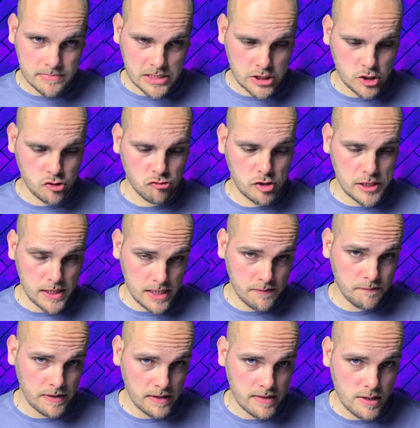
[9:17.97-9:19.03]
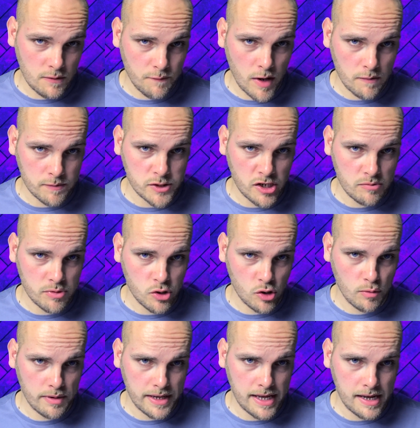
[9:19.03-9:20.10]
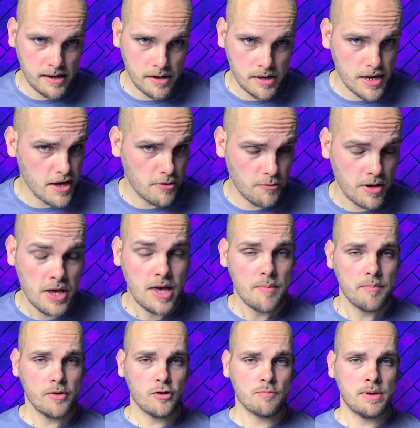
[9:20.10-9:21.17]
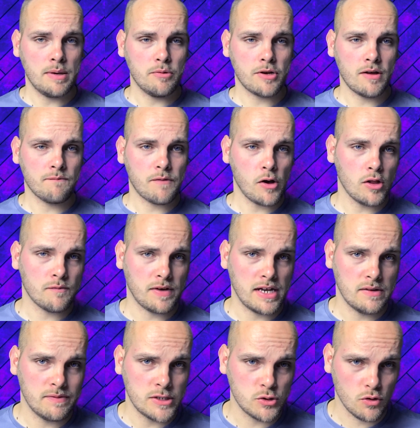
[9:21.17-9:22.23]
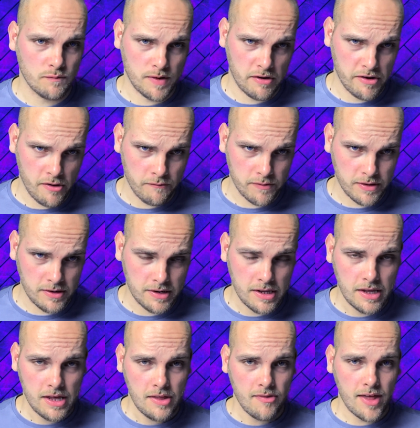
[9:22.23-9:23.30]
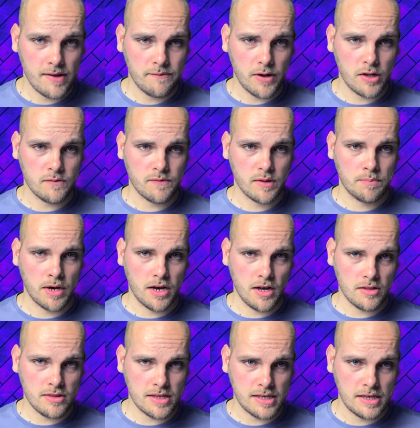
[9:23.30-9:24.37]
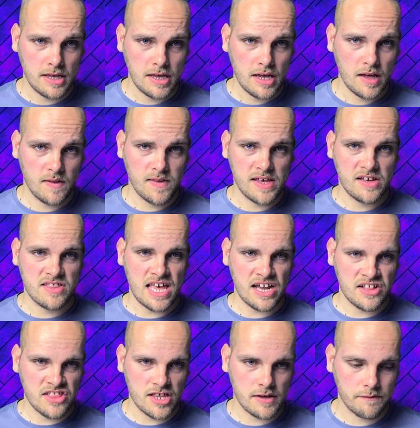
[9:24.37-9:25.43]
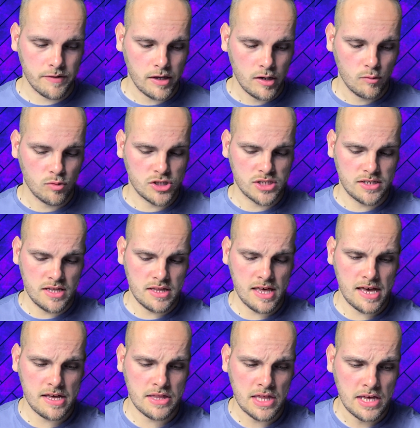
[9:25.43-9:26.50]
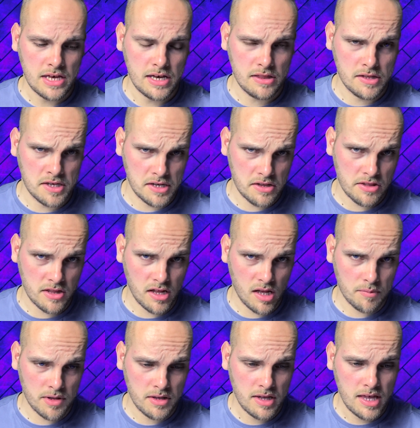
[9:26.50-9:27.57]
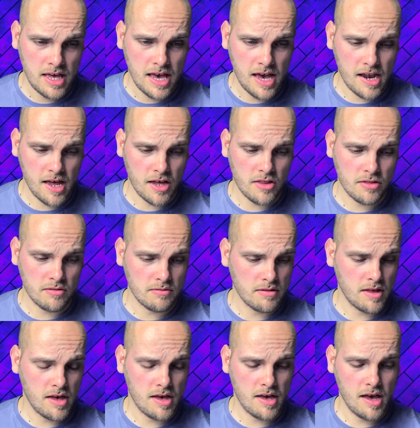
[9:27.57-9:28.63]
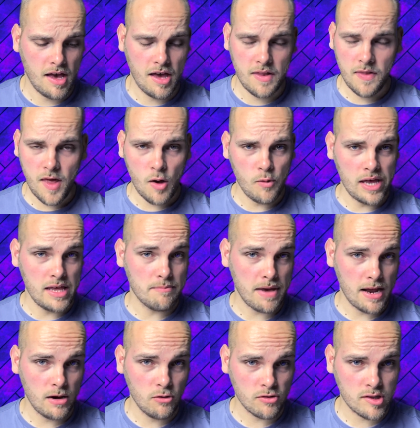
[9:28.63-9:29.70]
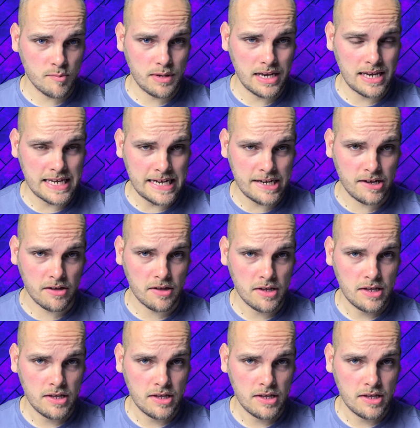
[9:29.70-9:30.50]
Do you really think they'll vote for Jeremy Corbyn again? No, because people don't vote for individuals very often. They vote for the party and the executive, which in this case is Keir Starmer. And though he may look to be leader